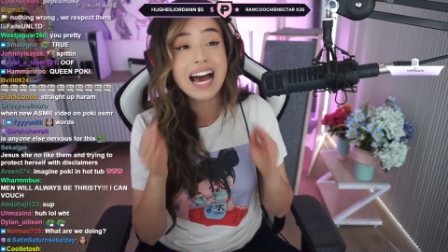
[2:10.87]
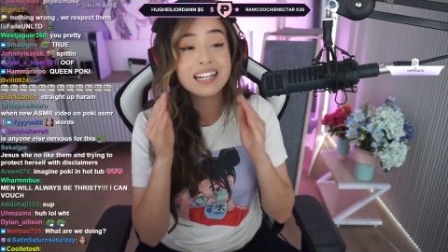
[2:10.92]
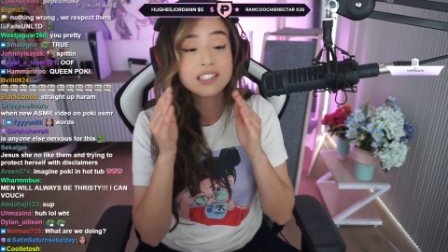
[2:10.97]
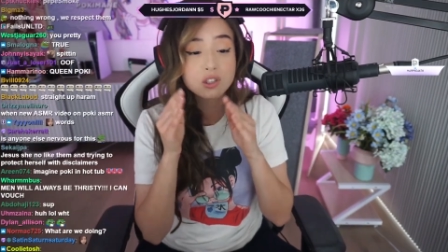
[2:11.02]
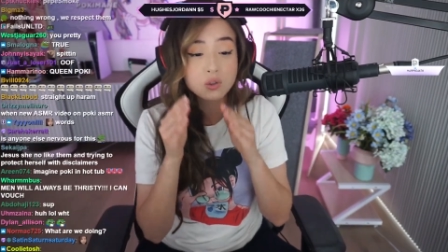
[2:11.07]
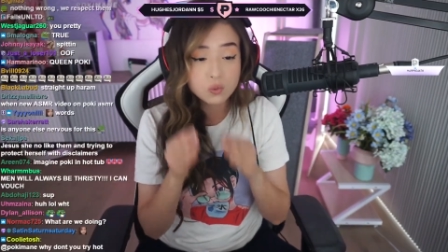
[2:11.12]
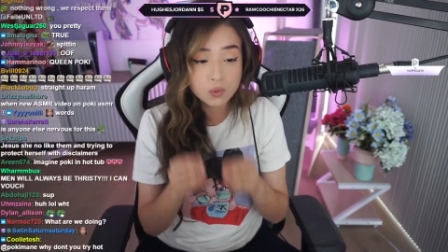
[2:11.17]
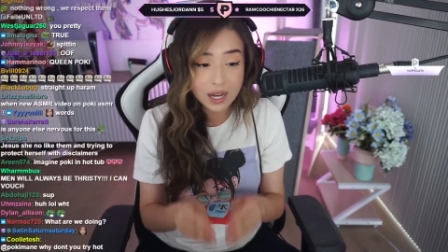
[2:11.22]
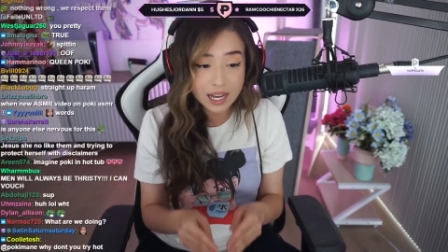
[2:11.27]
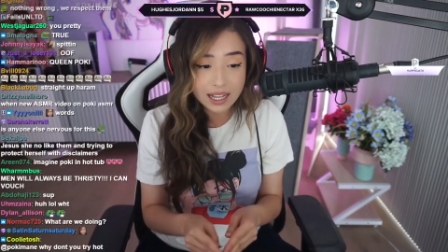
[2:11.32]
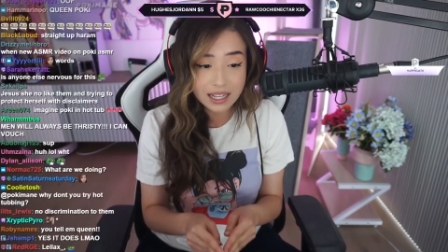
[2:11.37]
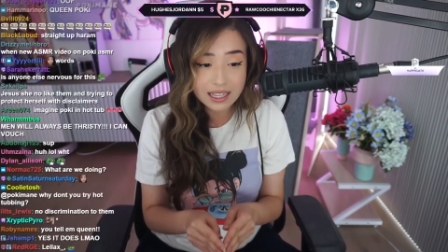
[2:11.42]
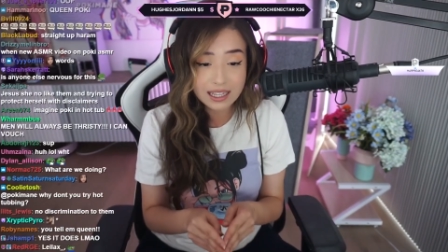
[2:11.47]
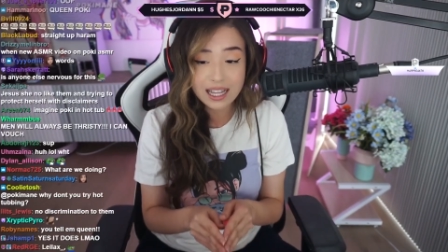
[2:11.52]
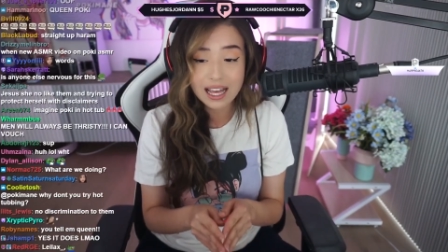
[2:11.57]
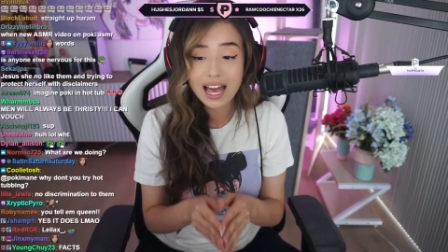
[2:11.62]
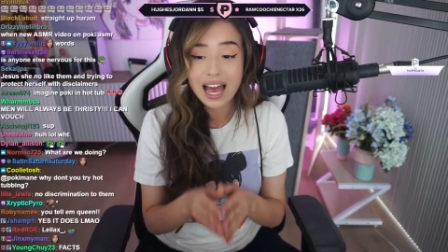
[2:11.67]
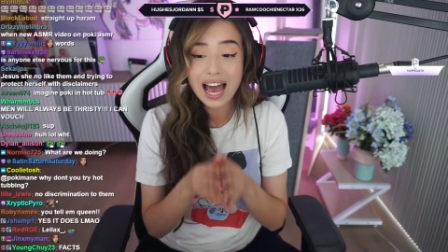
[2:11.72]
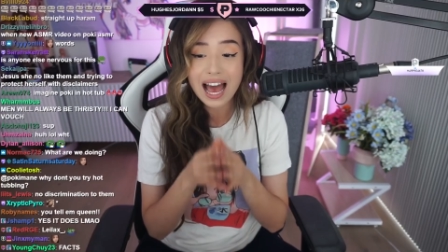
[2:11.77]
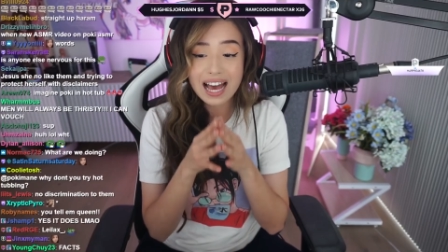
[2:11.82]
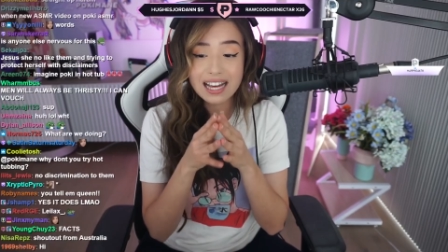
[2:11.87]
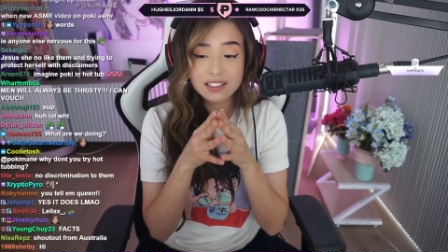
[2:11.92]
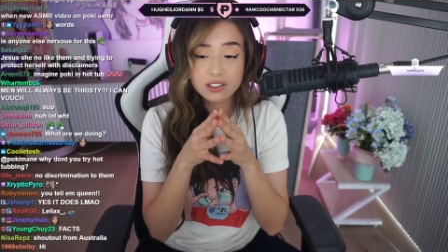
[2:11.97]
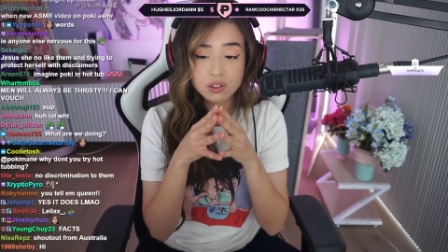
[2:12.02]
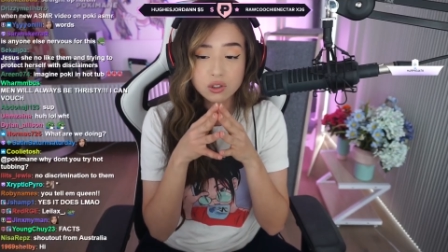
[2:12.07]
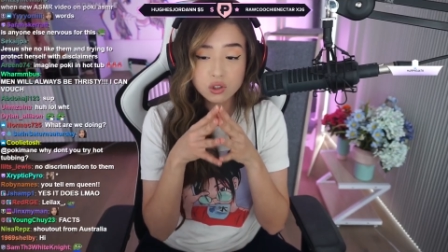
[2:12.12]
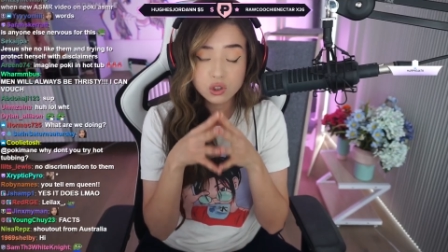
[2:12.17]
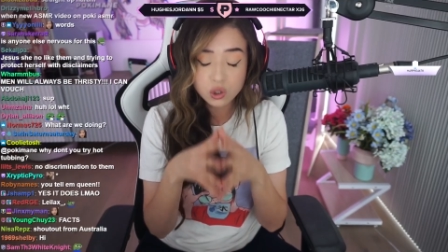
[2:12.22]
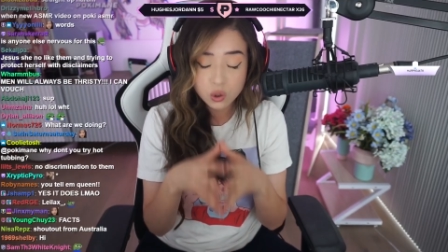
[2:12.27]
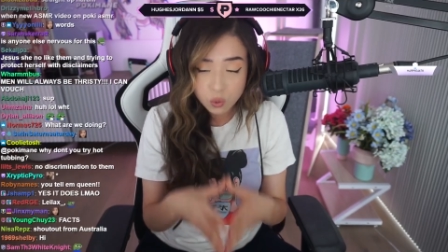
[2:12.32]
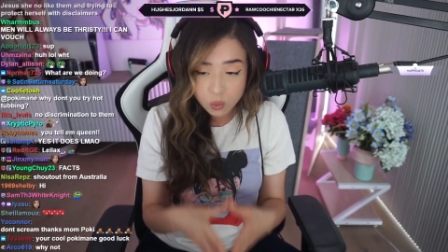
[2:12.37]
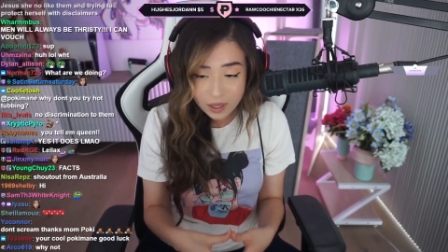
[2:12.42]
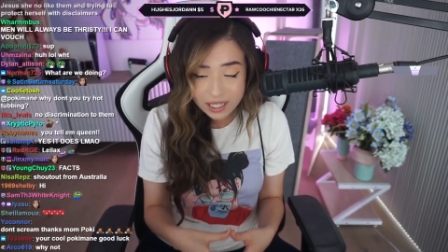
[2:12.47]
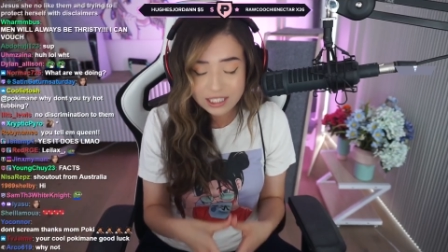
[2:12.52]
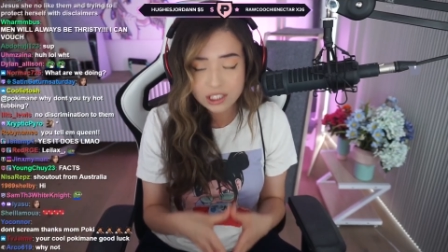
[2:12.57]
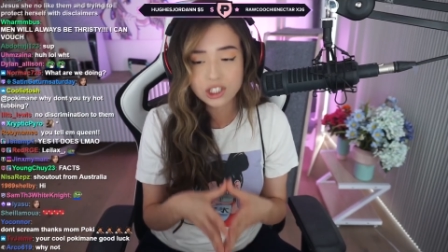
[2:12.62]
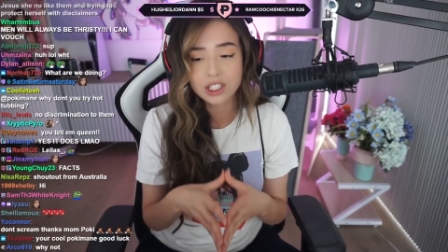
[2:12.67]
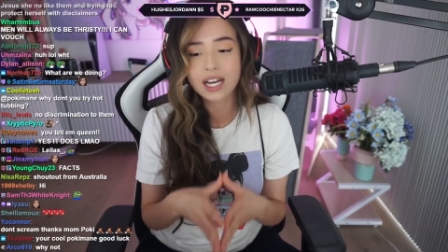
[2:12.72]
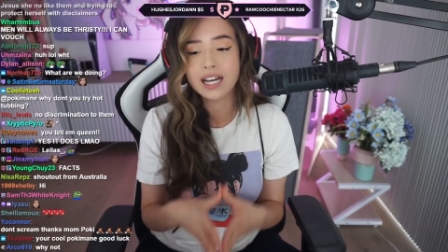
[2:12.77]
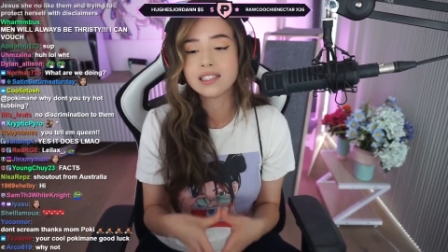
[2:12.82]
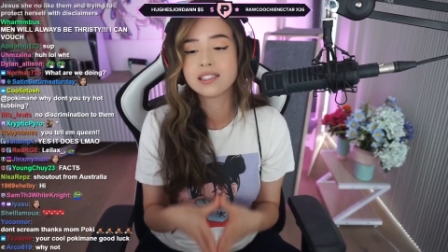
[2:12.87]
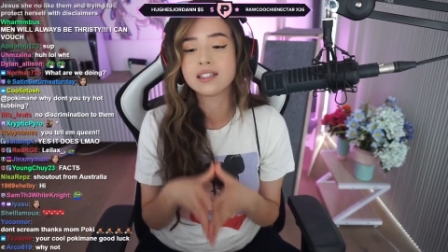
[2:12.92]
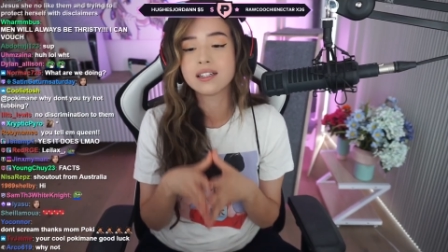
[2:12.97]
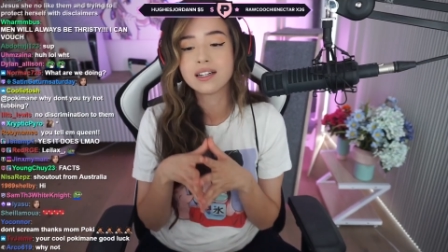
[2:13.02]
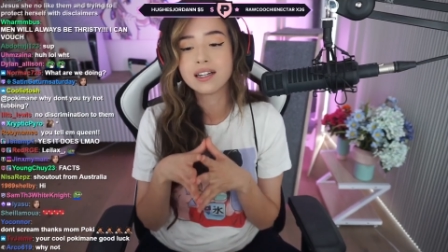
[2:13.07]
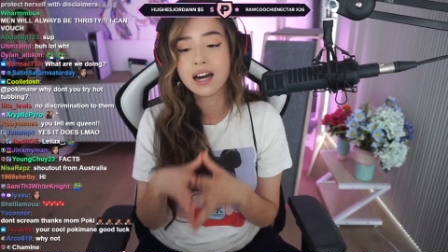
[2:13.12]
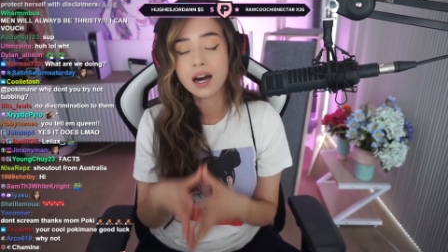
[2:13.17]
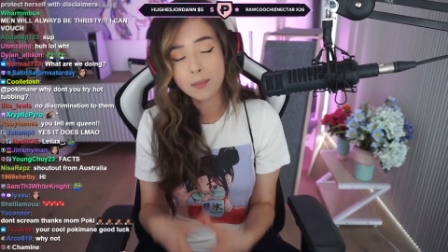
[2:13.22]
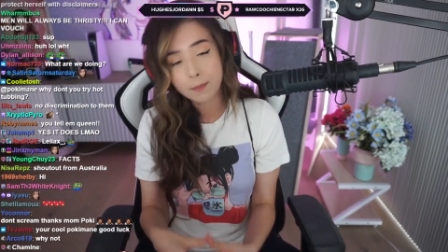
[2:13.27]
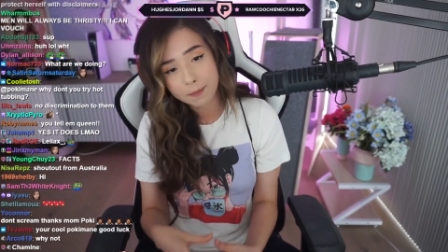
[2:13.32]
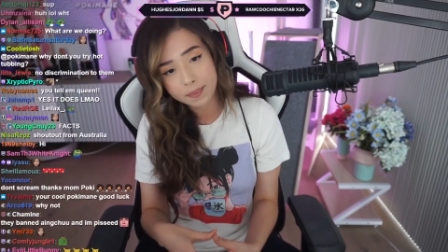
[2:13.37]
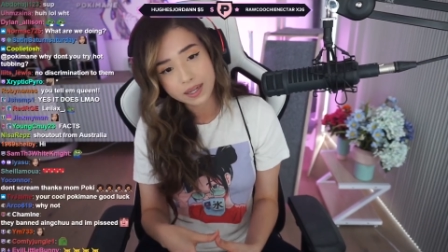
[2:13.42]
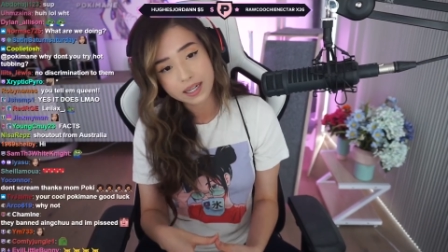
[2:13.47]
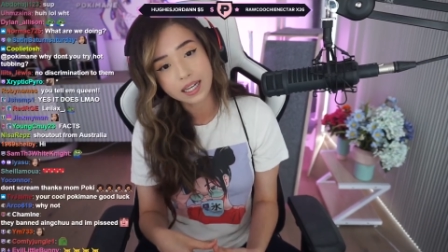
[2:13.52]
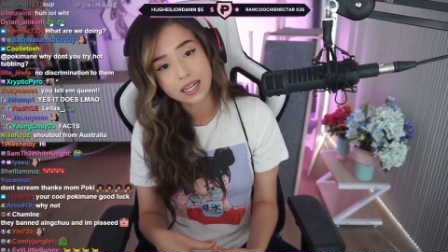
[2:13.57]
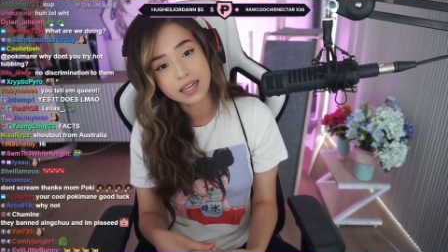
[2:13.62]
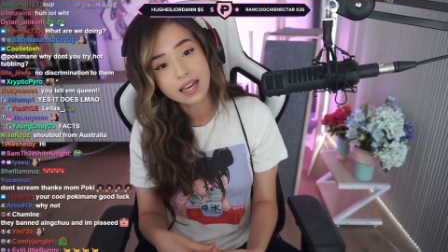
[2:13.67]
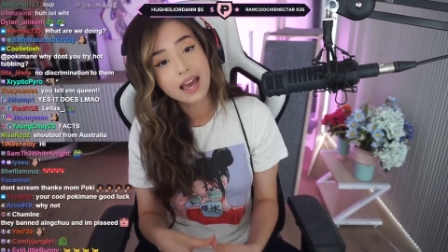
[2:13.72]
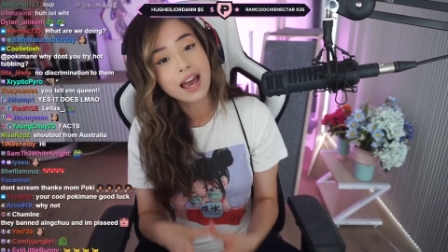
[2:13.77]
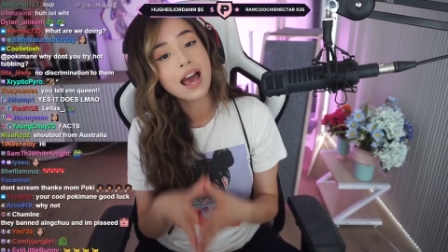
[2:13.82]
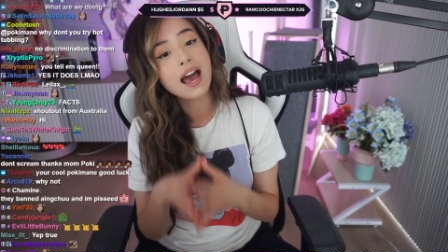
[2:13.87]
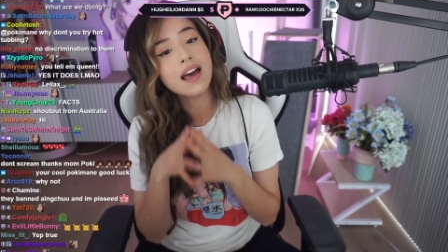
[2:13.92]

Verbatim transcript: as well as Twitch as a company